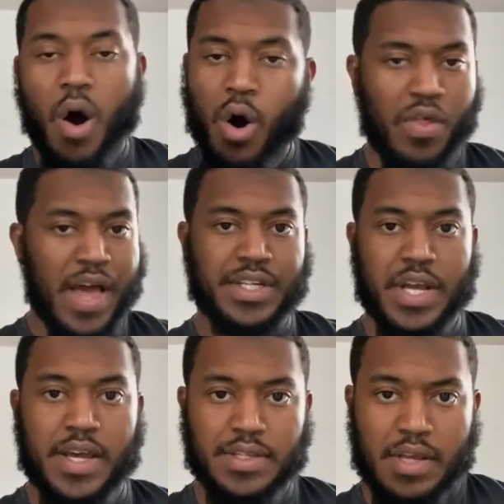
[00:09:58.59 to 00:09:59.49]
all that
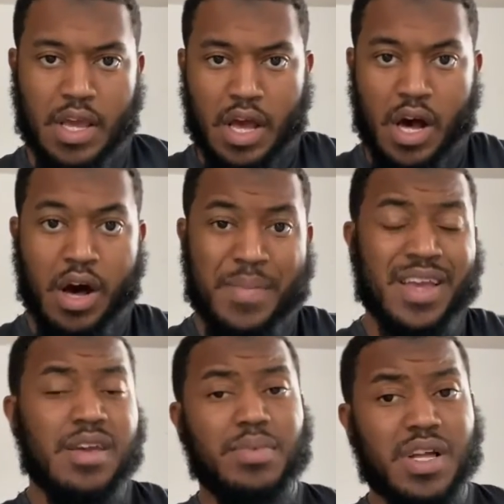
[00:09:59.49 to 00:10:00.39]
jazz.
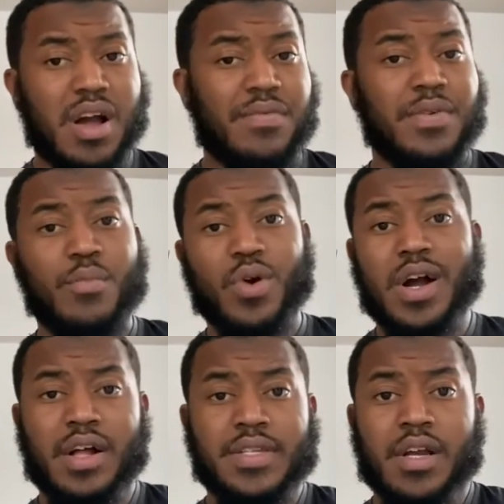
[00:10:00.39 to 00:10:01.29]
And keep a lookout for more
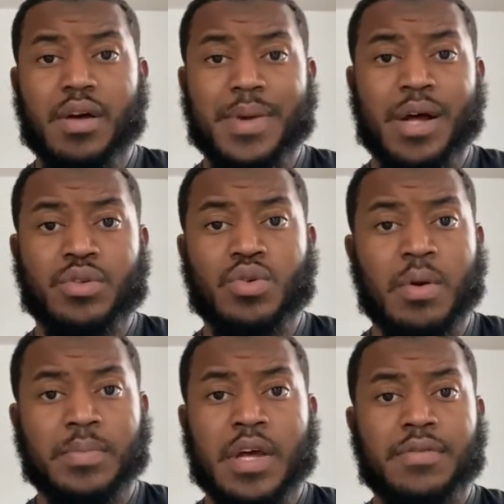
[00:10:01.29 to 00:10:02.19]
content coming out too.
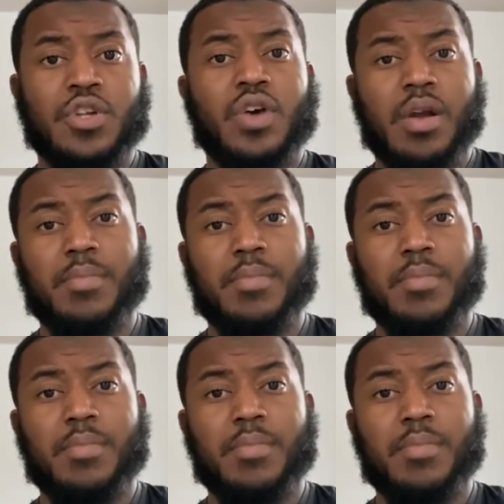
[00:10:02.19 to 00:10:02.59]
I'm definitely trying to